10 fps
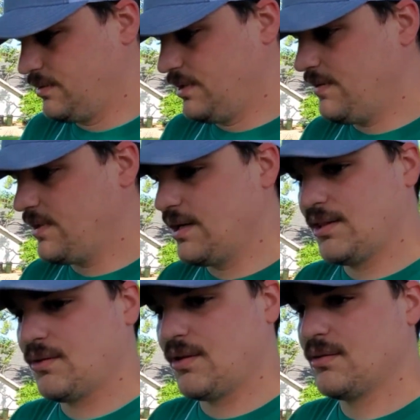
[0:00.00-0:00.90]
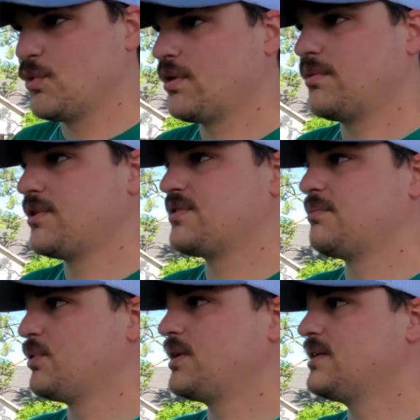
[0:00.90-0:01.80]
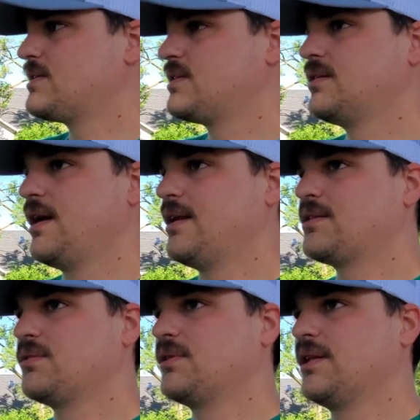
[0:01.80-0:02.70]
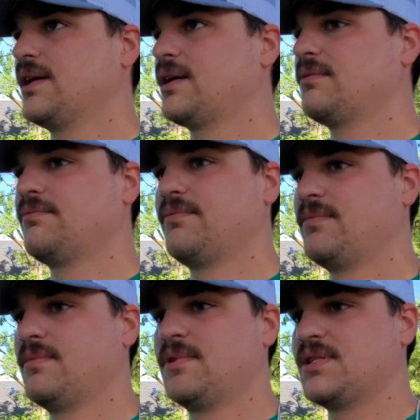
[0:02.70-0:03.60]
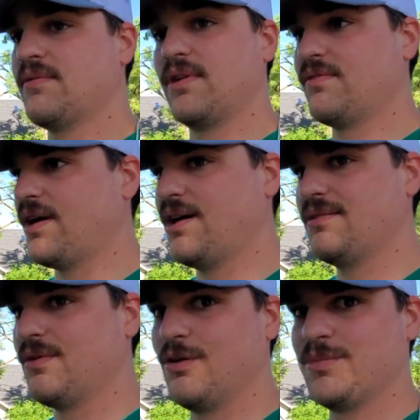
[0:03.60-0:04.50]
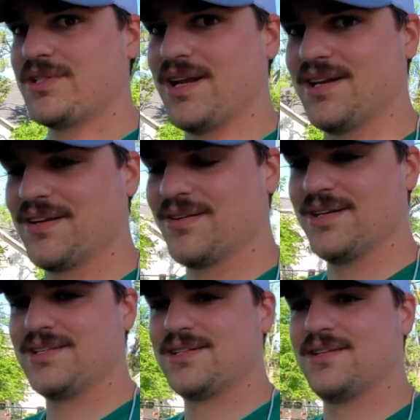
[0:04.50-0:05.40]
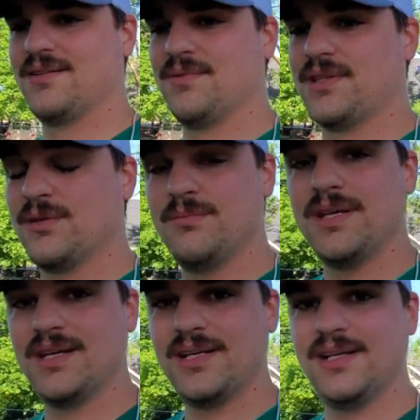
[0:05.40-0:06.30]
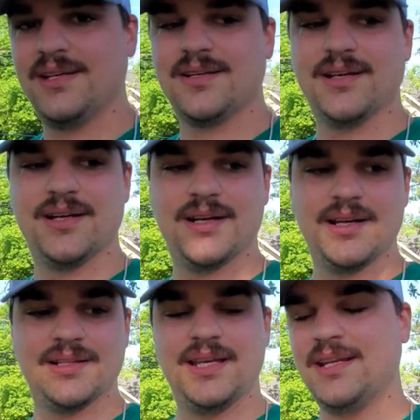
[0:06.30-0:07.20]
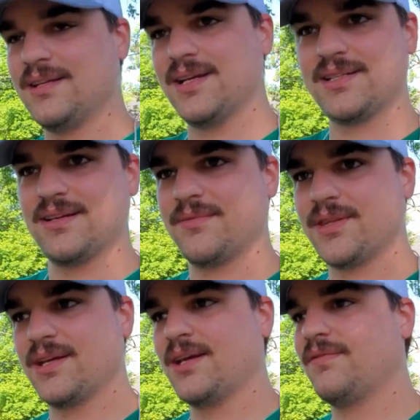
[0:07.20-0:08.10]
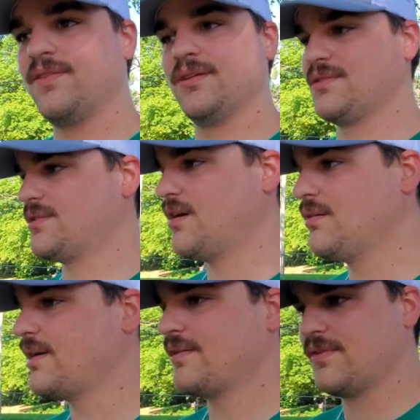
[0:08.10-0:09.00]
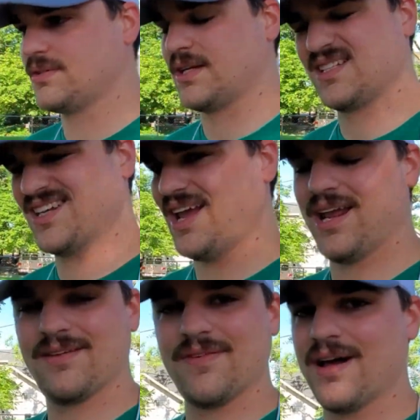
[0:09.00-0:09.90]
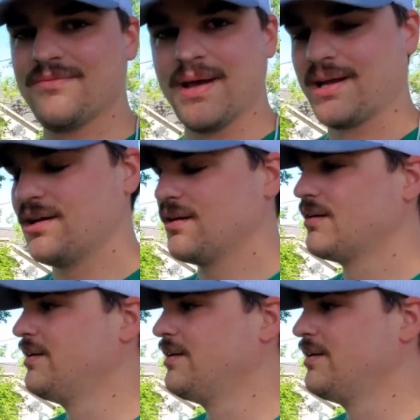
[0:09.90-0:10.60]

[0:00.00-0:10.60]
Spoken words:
Even at 9:30 in the morning when there's a breeze and it's only like 75, almost 80 degrees, with the humidity and the heat index and everything, it already feels like it's like 85 back here.